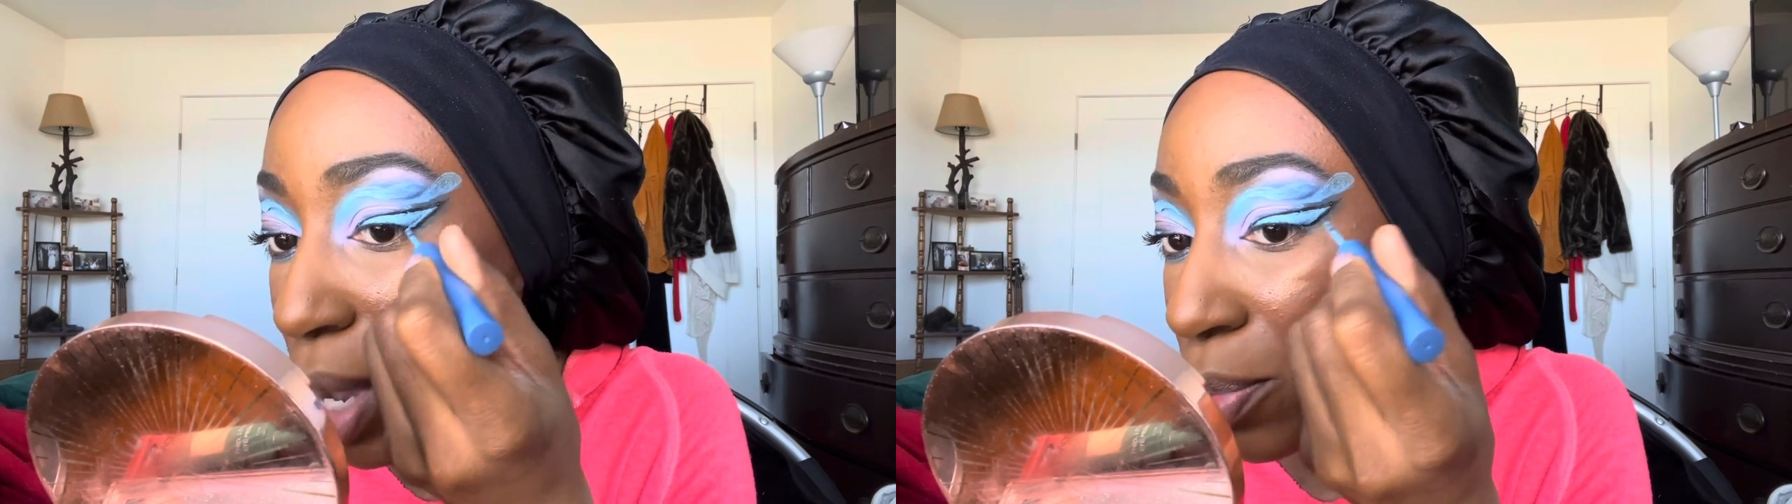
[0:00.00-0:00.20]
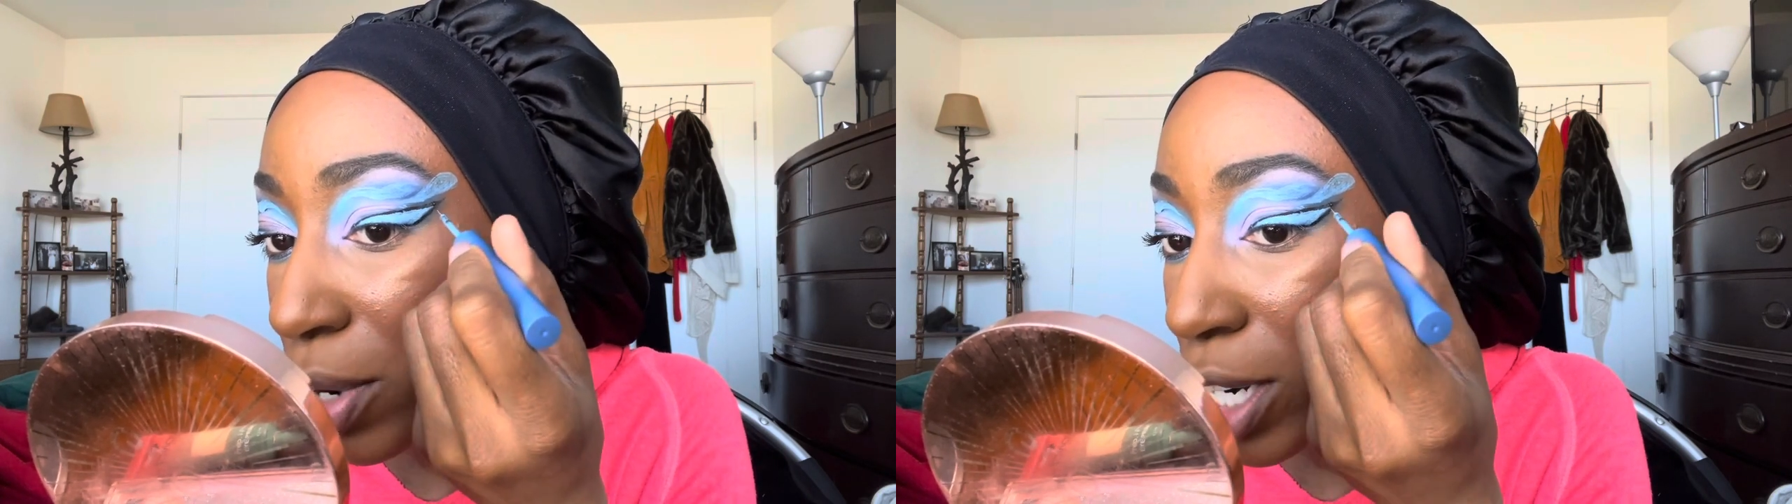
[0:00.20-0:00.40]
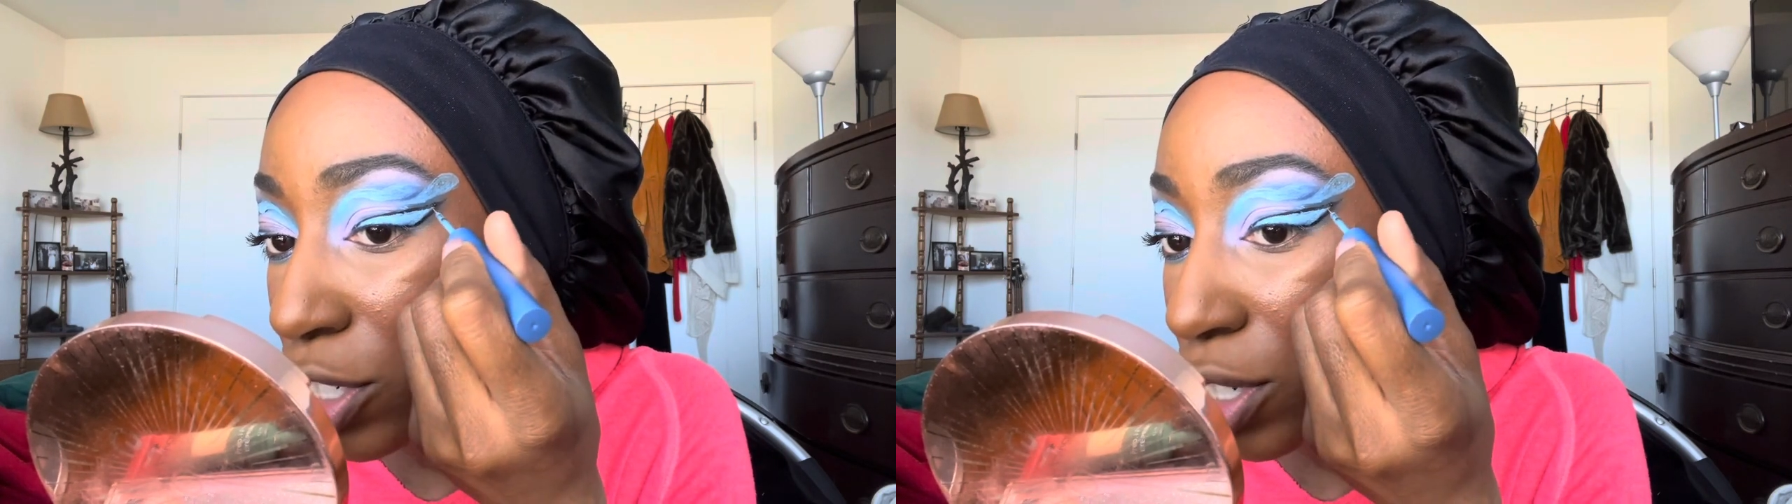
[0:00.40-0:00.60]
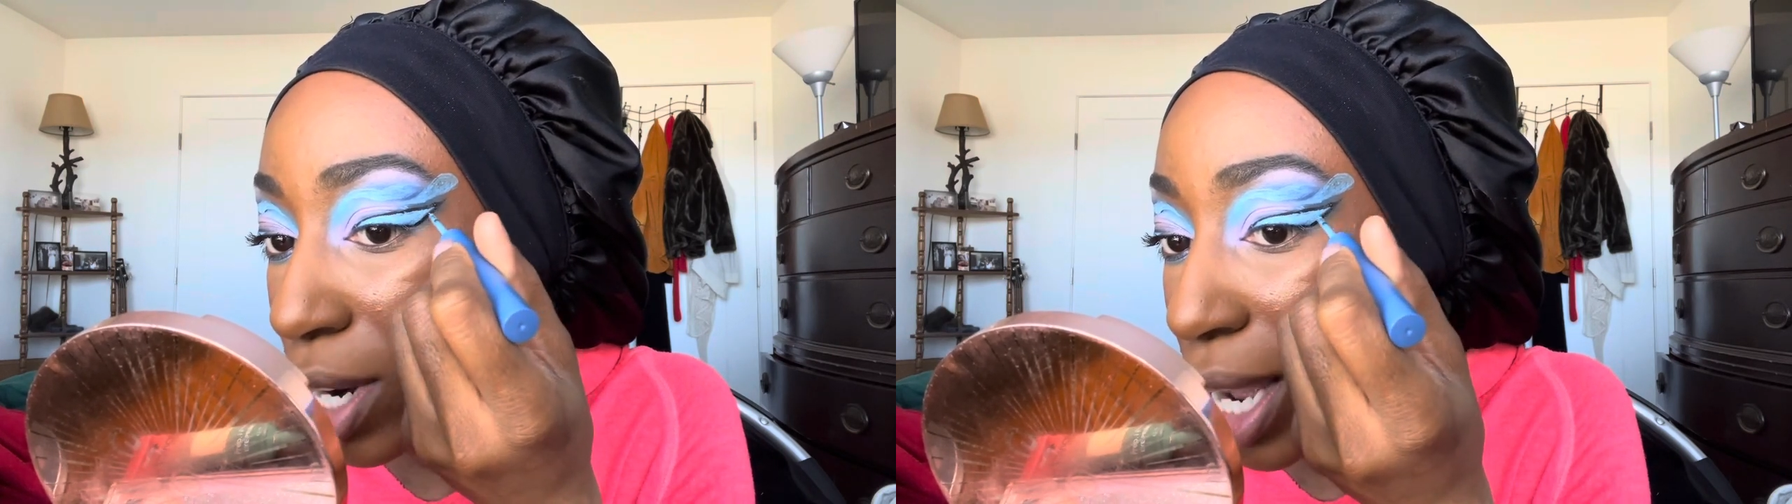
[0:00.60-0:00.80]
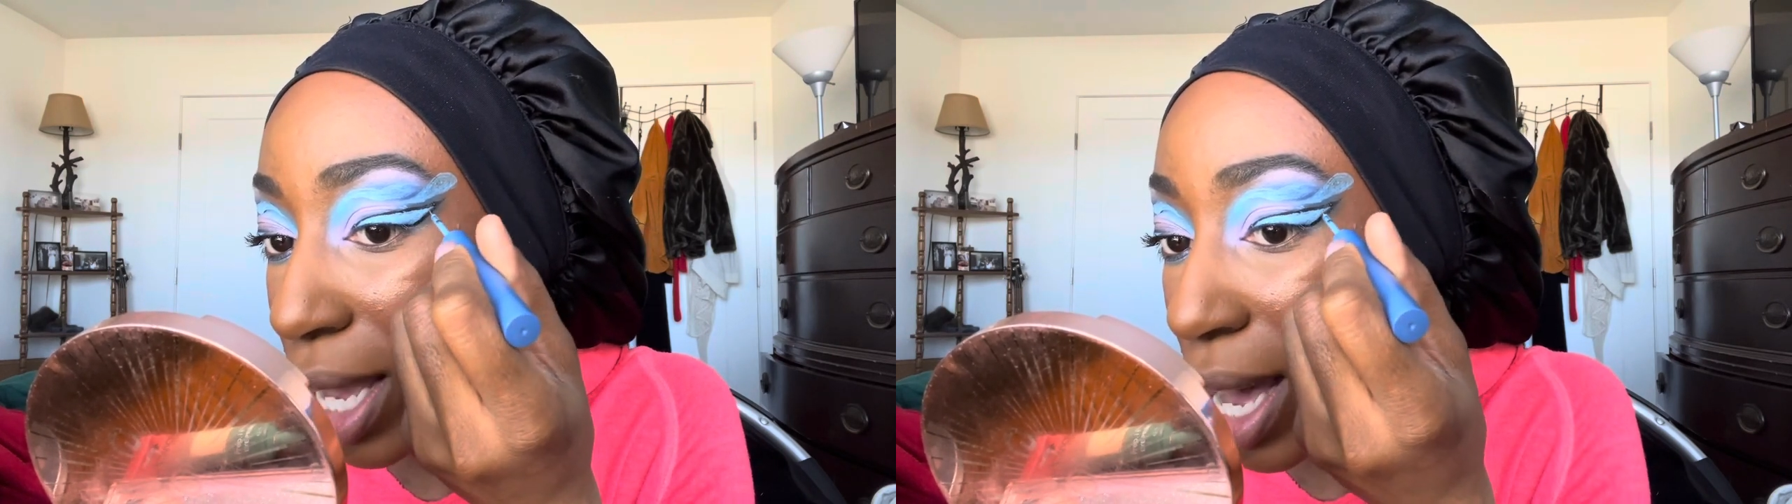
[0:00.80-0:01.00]
I'm pretty sure
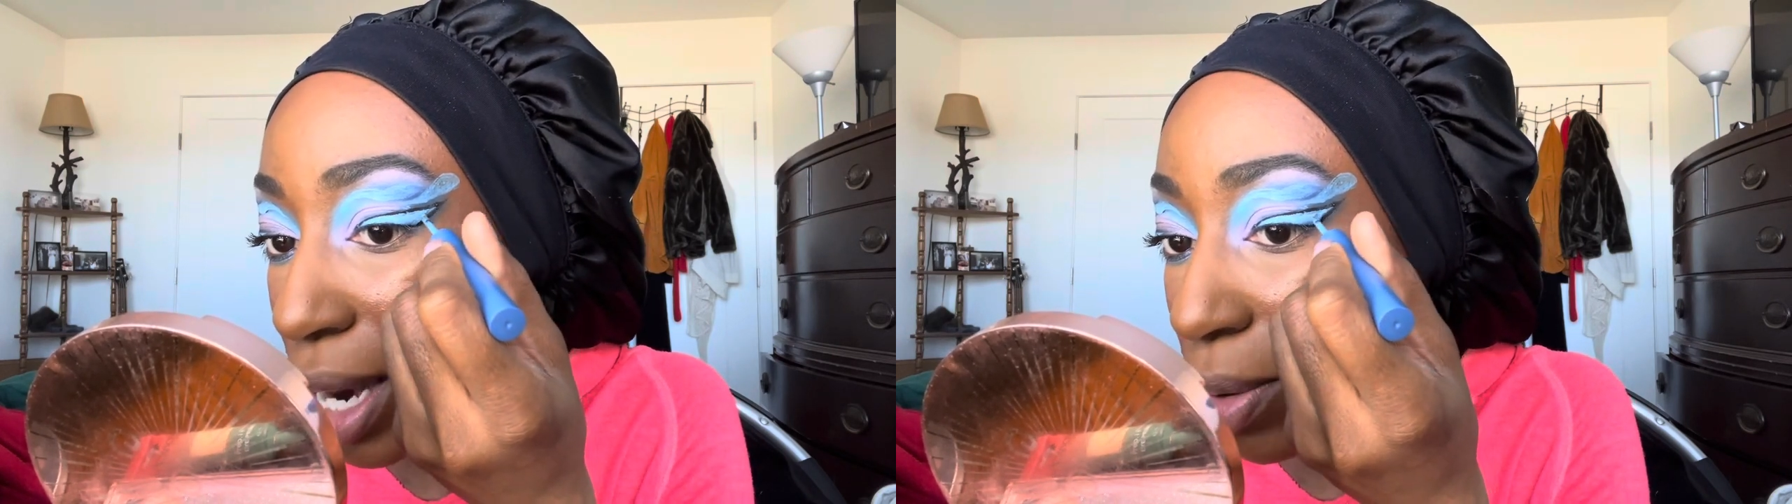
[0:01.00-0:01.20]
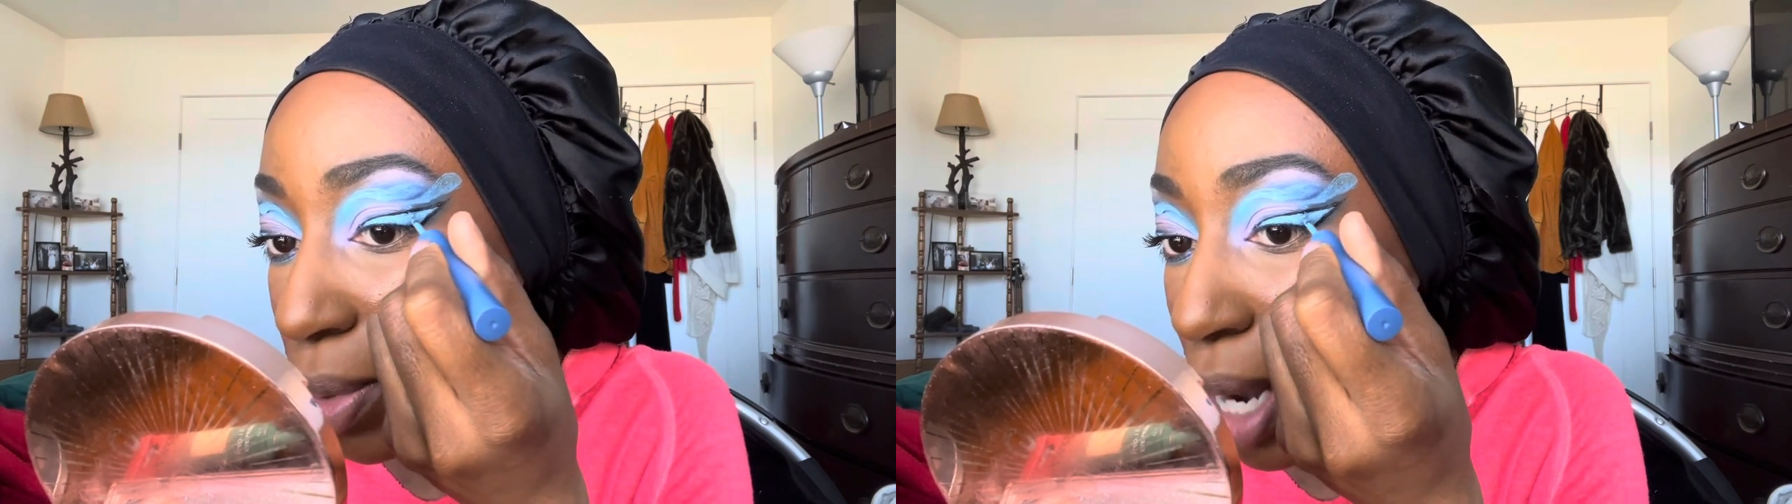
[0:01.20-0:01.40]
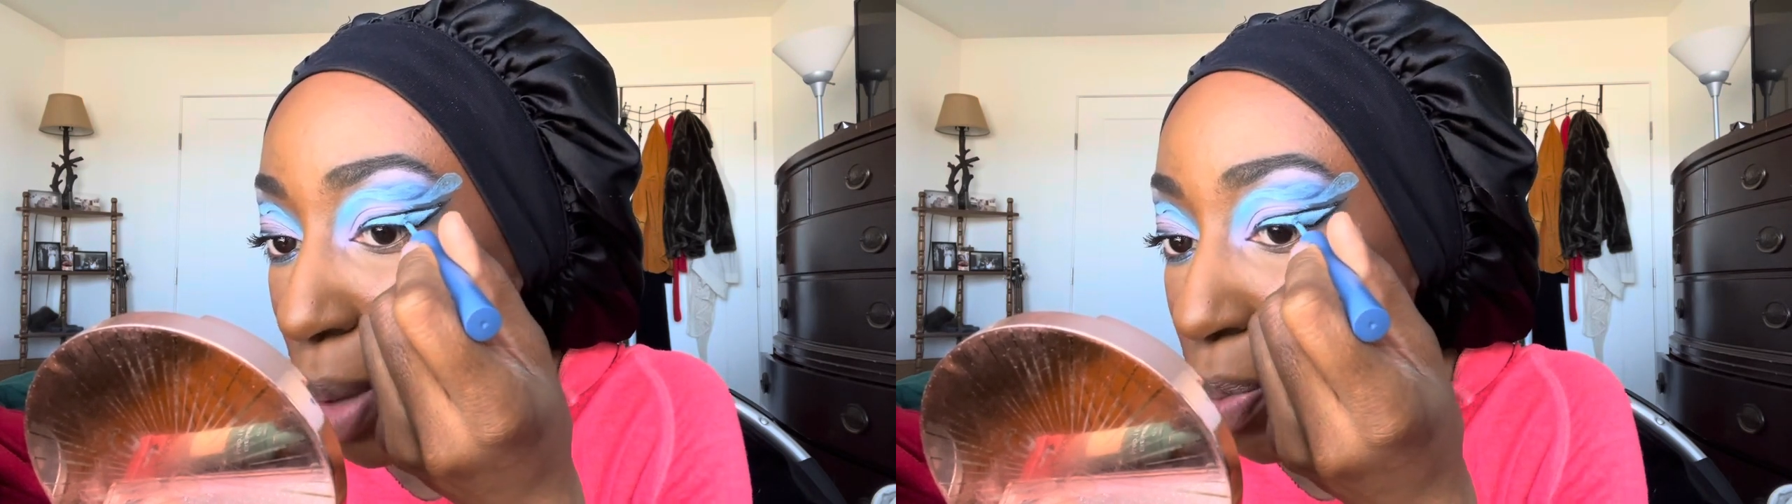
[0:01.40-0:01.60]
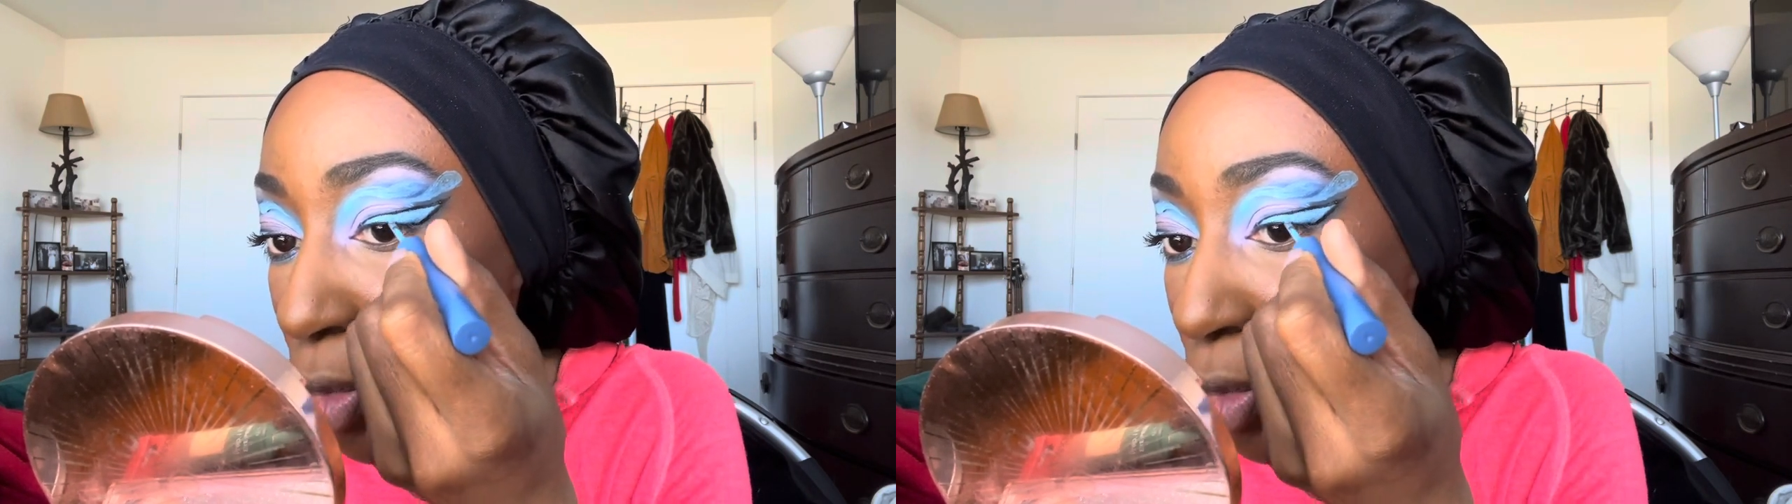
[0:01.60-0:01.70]
I got it when I